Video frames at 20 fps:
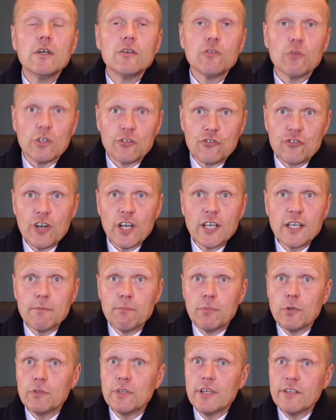So a
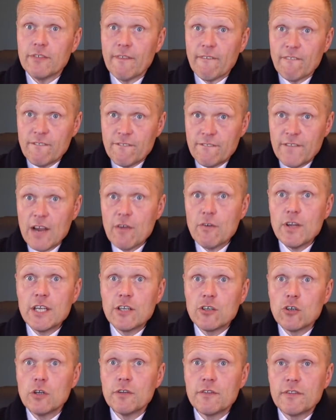chukka boot is a very
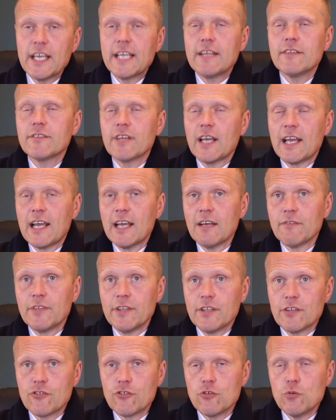good thing to have
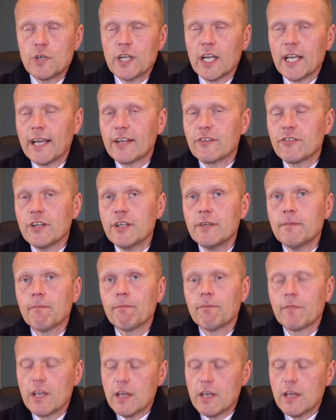in the shoe collection.